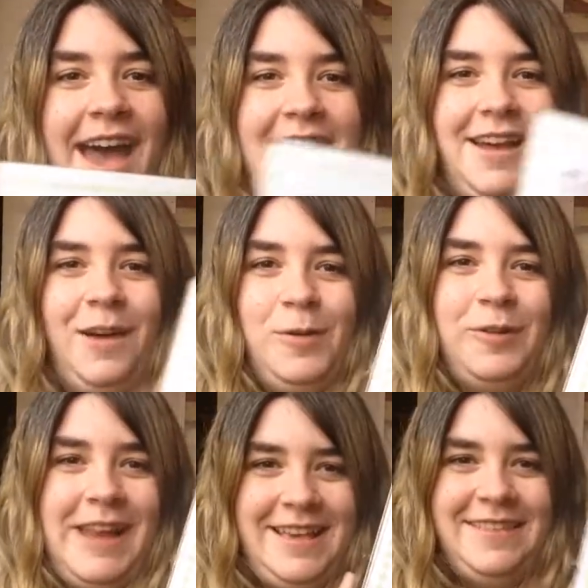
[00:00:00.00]
and I
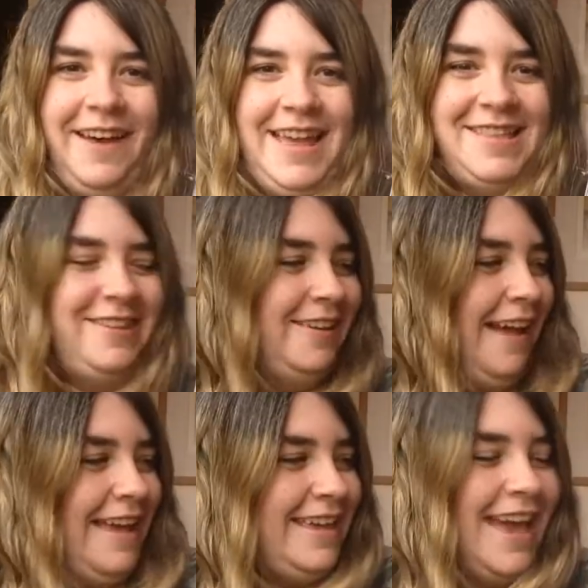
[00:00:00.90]
was really excited to
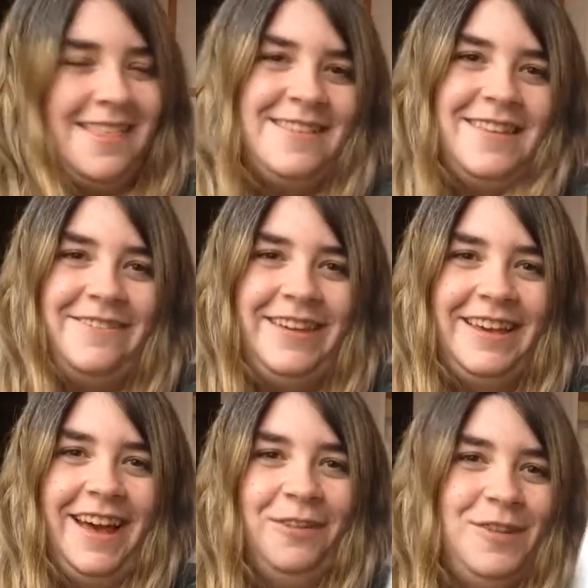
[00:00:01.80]
like get the certificate. I